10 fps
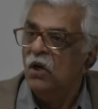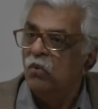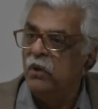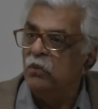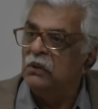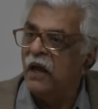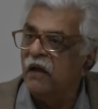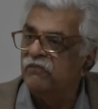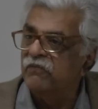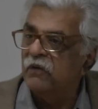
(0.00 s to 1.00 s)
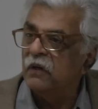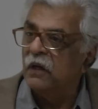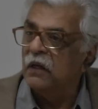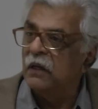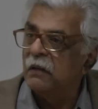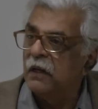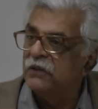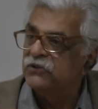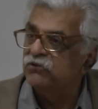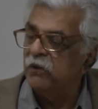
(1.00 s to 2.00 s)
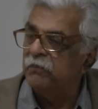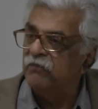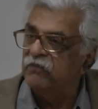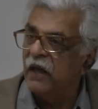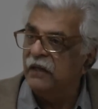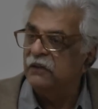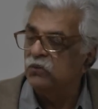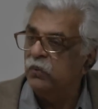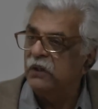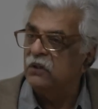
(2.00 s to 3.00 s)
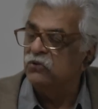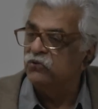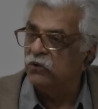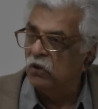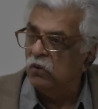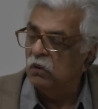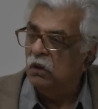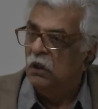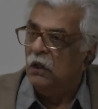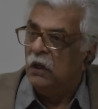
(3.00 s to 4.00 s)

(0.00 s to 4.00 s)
we will have a strip of land that we control.